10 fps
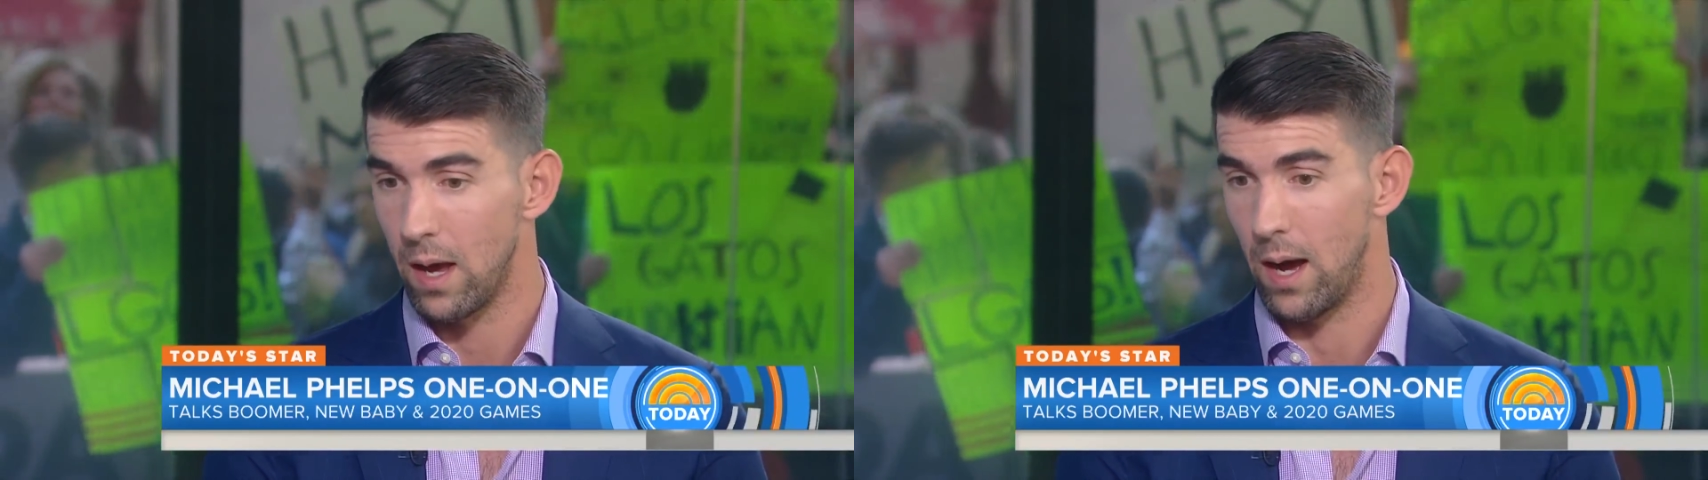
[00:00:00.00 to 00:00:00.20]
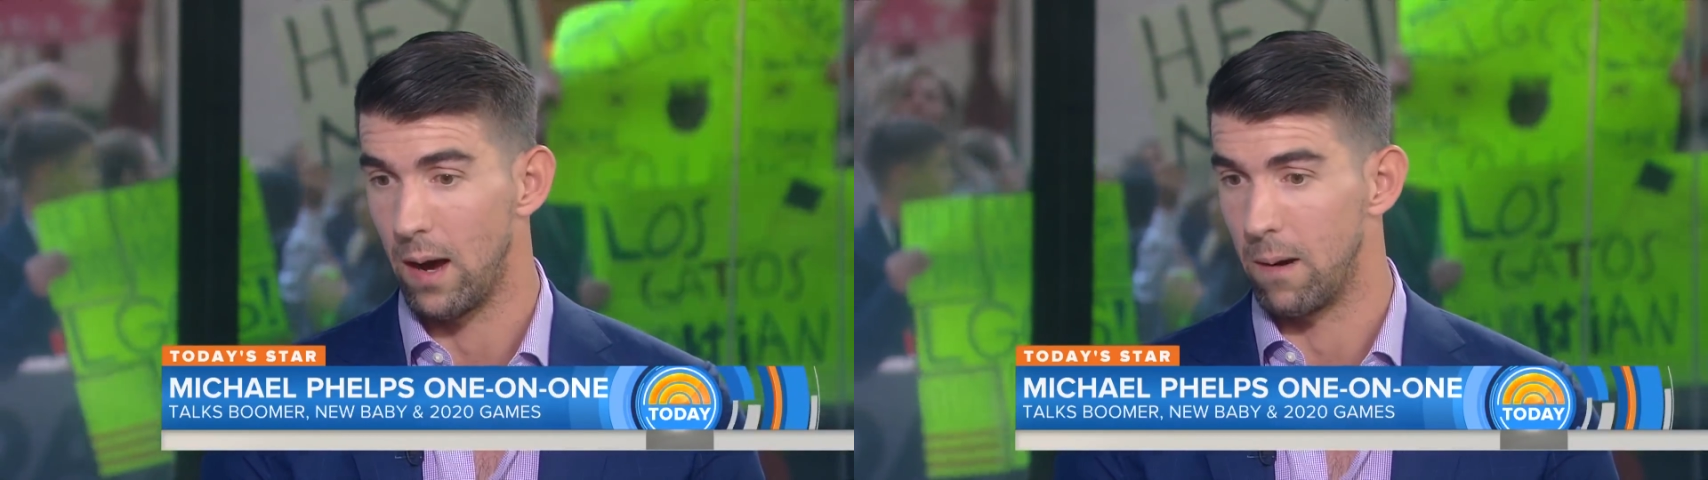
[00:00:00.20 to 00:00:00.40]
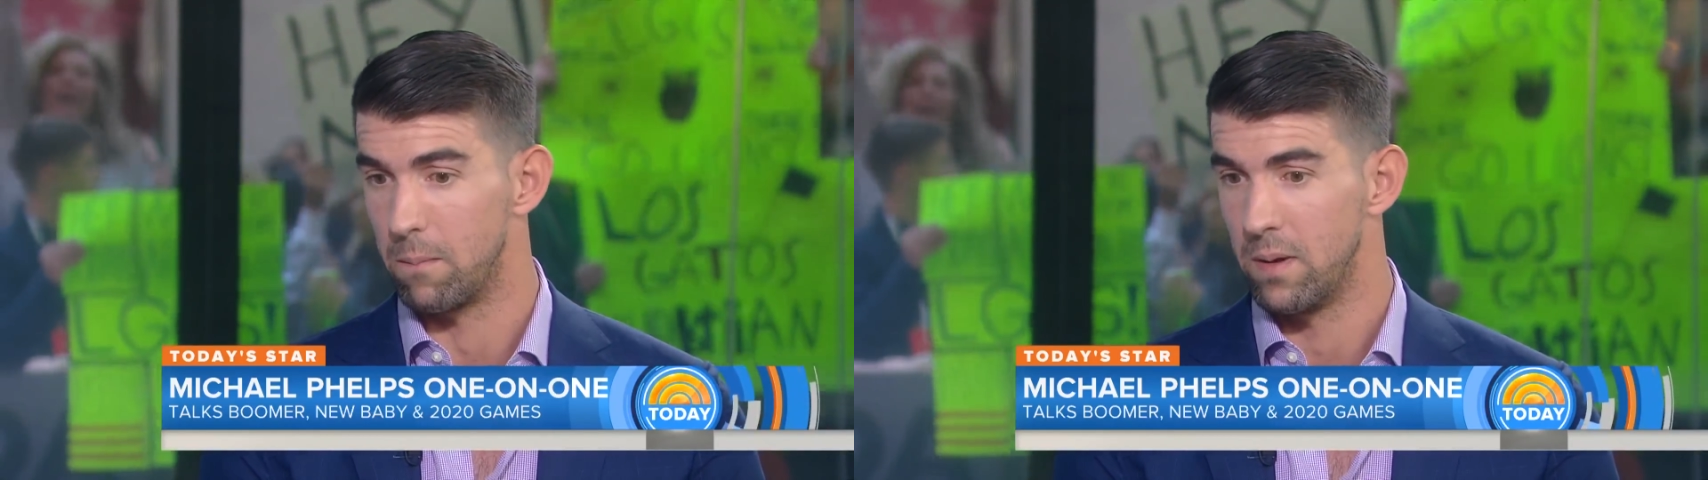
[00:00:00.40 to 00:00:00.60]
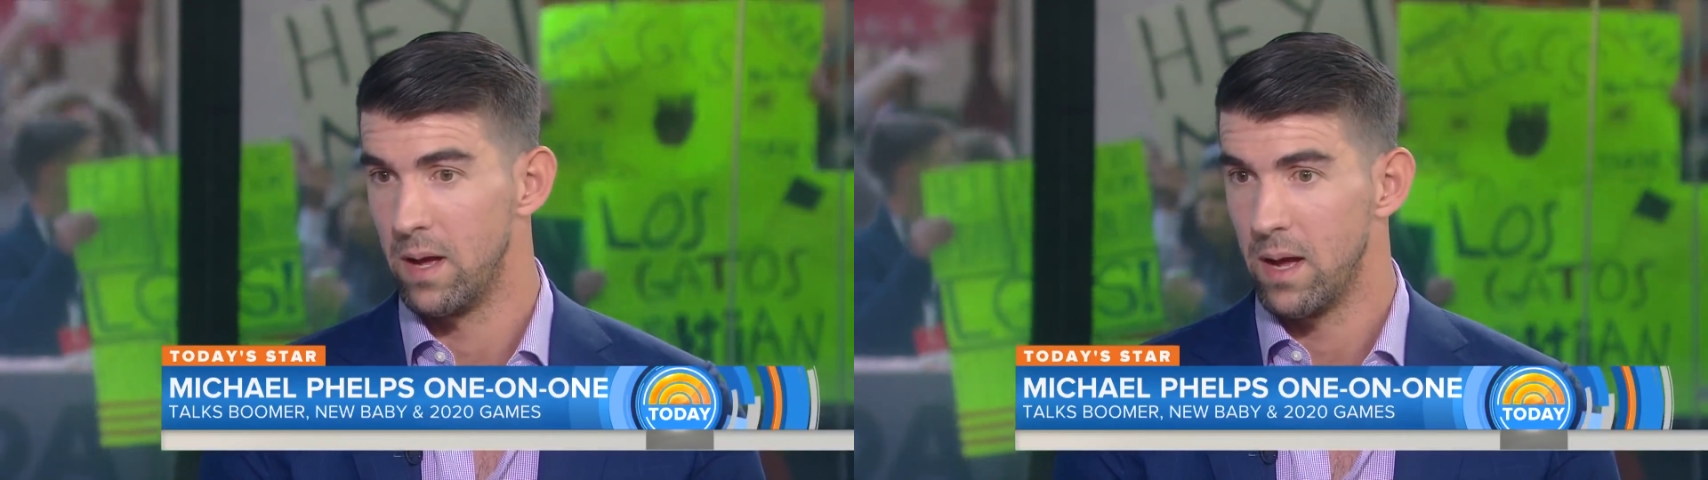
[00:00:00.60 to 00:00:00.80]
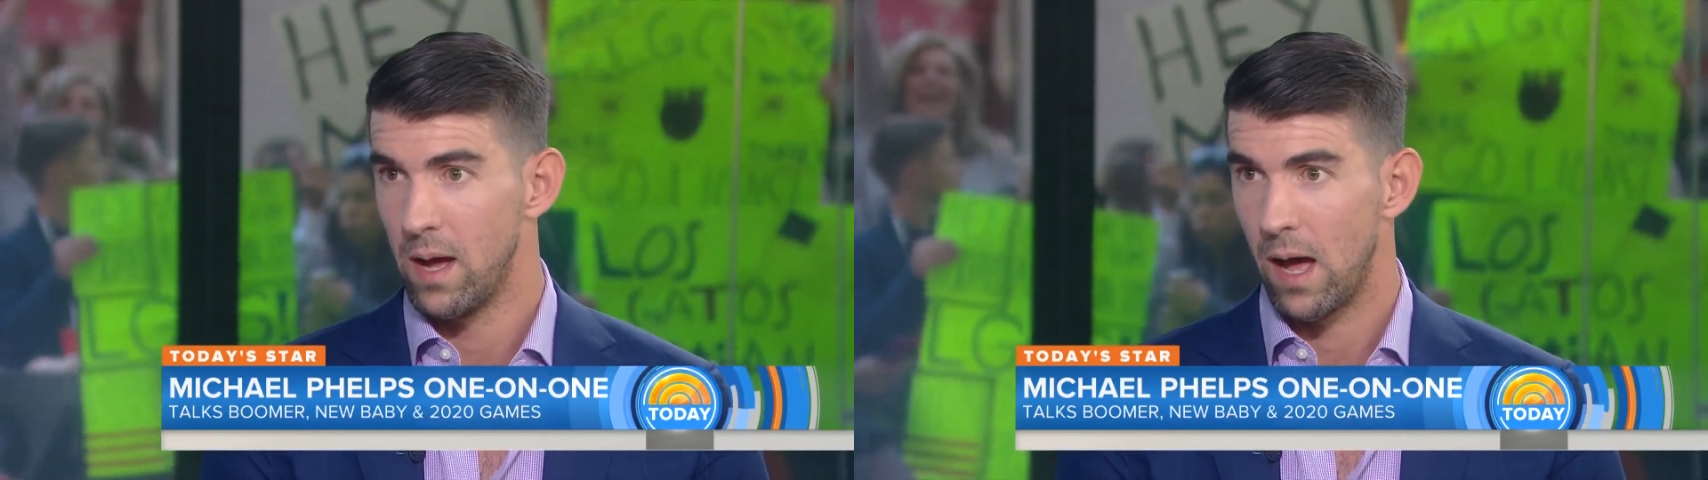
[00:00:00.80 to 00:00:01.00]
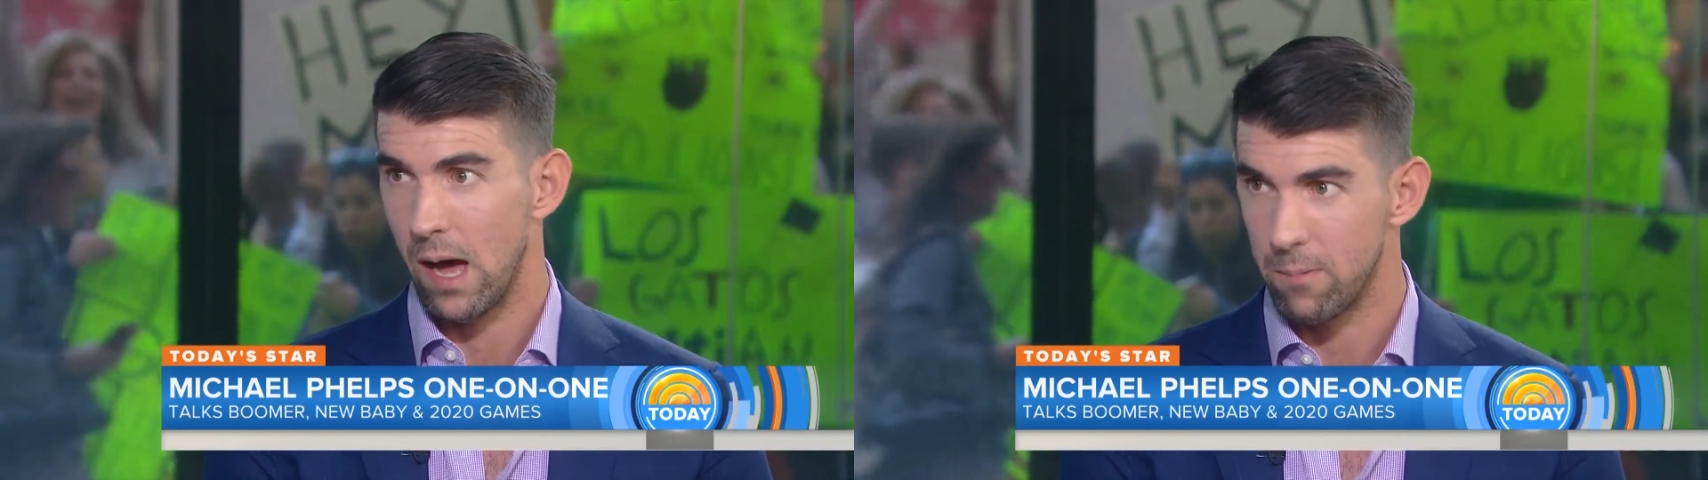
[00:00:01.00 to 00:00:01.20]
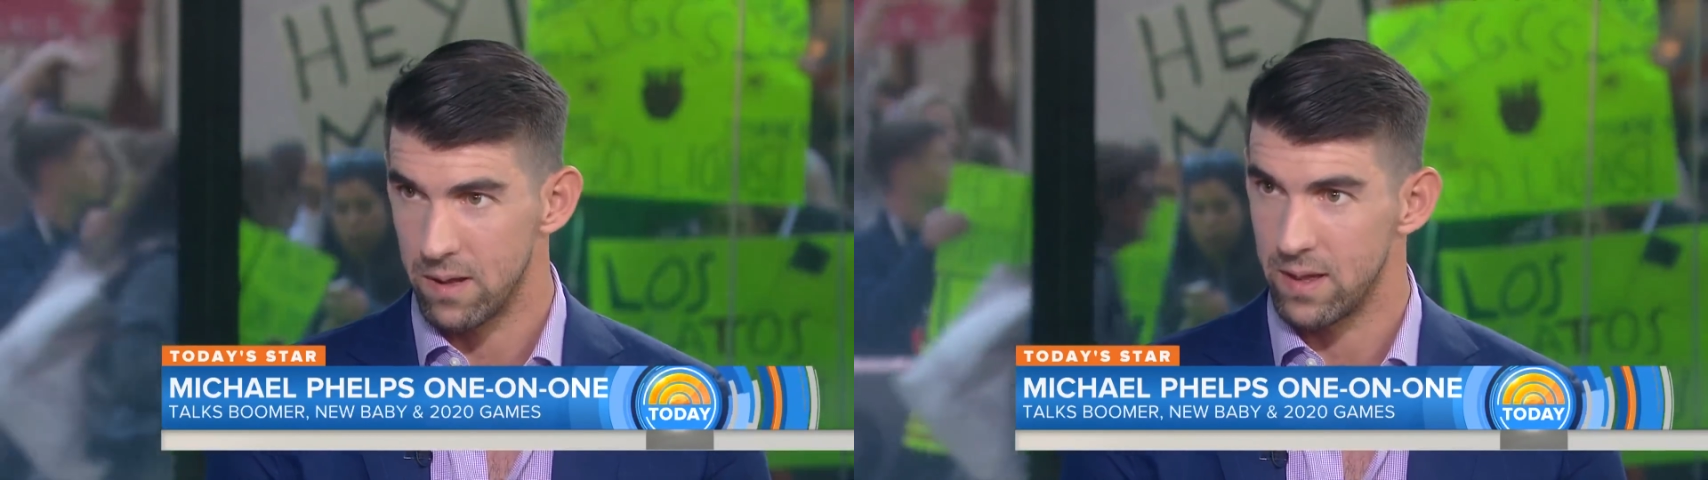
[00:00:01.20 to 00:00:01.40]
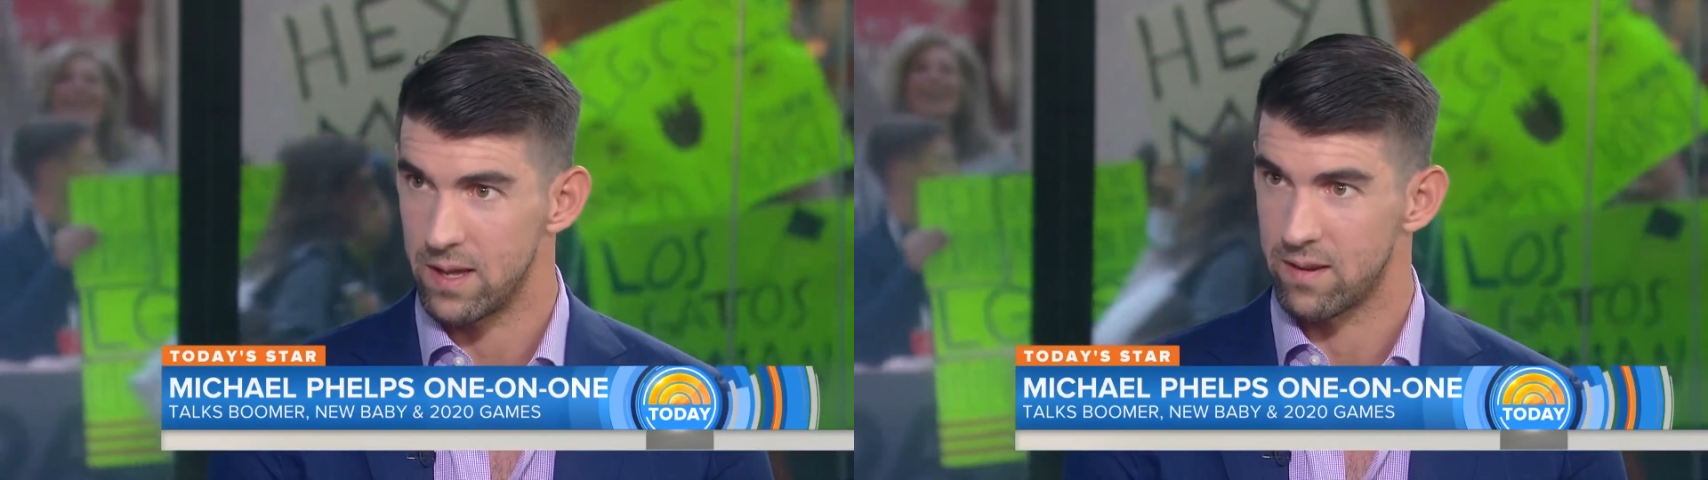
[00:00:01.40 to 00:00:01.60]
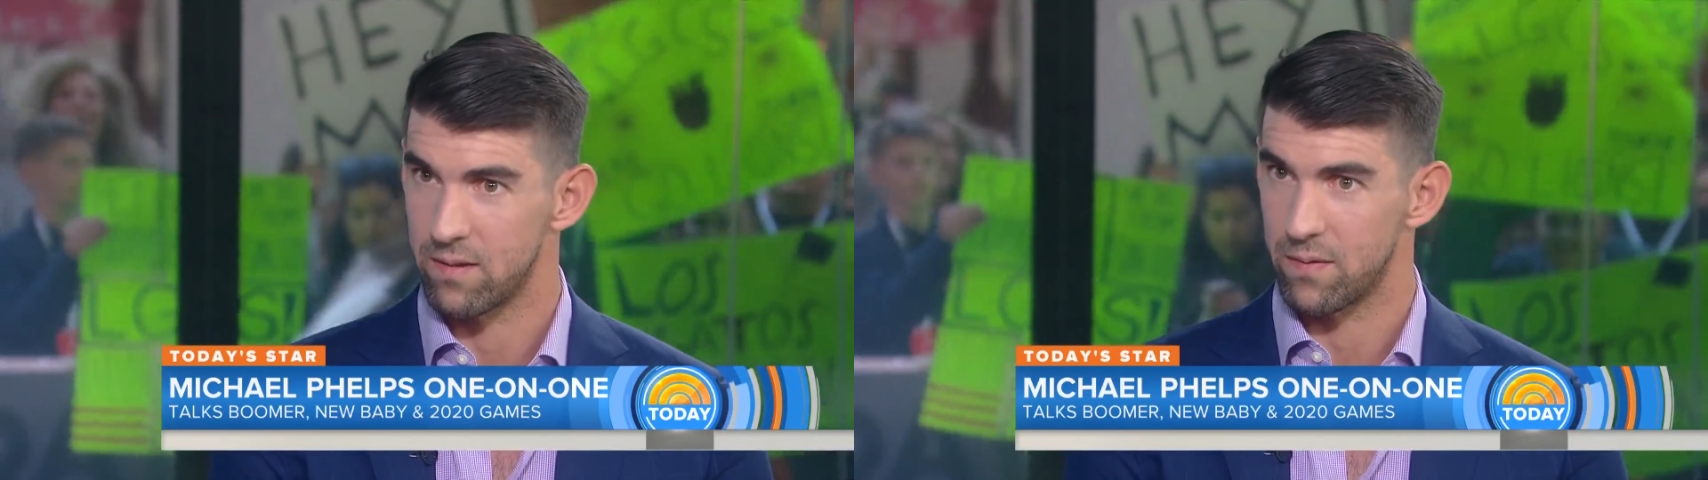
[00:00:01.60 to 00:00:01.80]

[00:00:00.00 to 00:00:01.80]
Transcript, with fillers: How about this?